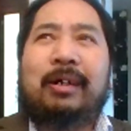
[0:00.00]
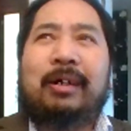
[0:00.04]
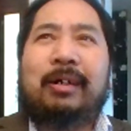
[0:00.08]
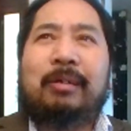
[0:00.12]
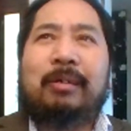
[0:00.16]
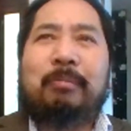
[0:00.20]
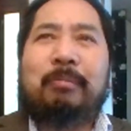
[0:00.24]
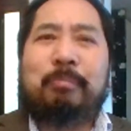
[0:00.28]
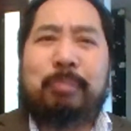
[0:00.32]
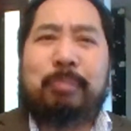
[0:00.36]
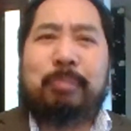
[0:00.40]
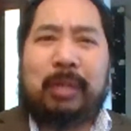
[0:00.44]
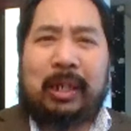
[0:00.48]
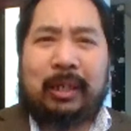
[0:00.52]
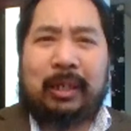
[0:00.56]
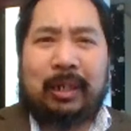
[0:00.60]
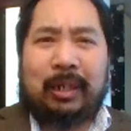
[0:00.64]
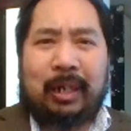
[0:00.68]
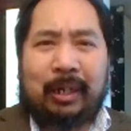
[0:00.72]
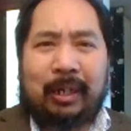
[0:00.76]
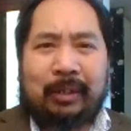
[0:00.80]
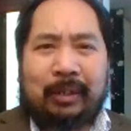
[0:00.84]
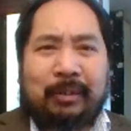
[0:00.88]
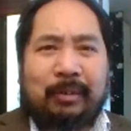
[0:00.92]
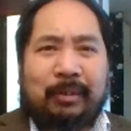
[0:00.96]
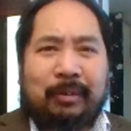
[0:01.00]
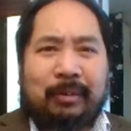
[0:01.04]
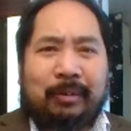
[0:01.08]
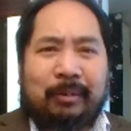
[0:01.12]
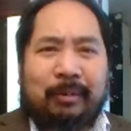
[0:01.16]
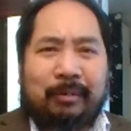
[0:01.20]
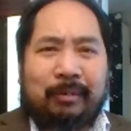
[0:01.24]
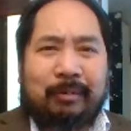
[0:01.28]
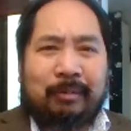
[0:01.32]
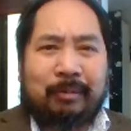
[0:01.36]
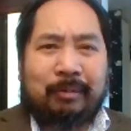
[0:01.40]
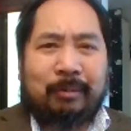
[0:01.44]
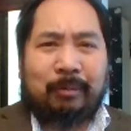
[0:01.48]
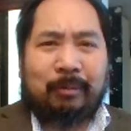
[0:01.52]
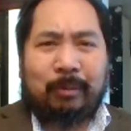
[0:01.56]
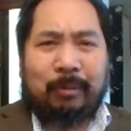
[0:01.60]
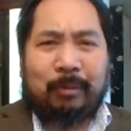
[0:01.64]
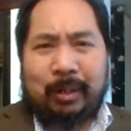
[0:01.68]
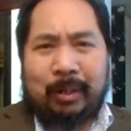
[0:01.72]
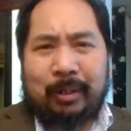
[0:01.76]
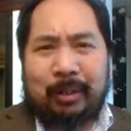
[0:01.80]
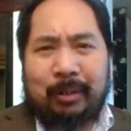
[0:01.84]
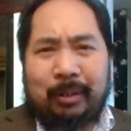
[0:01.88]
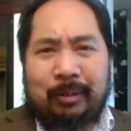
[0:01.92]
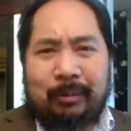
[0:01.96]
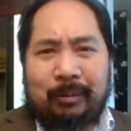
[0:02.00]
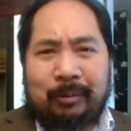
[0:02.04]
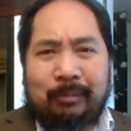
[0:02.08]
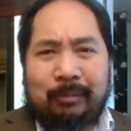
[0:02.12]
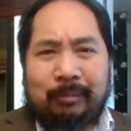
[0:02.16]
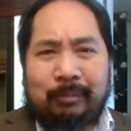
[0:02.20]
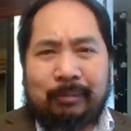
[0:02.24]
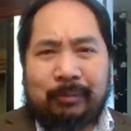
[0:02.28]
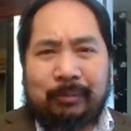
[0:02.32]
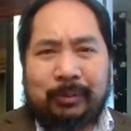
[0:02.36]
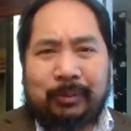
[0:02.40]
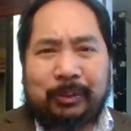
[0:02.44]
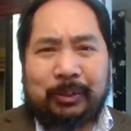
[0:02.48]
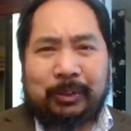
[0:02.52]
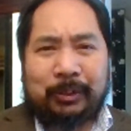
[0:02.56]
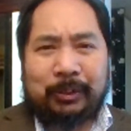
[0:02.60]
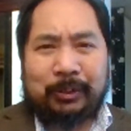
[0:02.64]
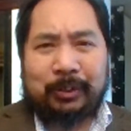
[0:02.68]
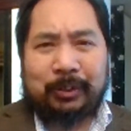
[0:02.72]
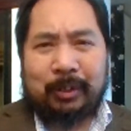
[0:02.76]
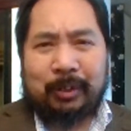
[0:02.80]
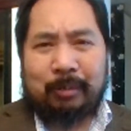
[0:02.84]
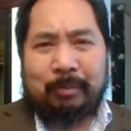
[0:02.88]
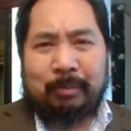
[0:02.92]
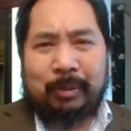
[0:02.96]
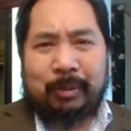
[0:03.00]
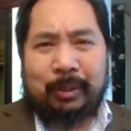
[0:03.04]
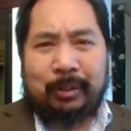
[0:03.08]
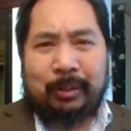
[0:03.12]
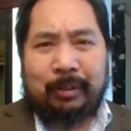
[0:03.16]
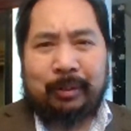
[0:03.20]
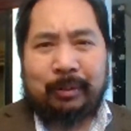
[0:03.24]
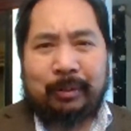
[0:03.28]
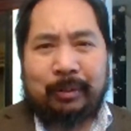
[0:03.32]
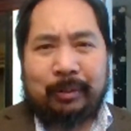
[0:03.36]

play lot, where it's just going to be,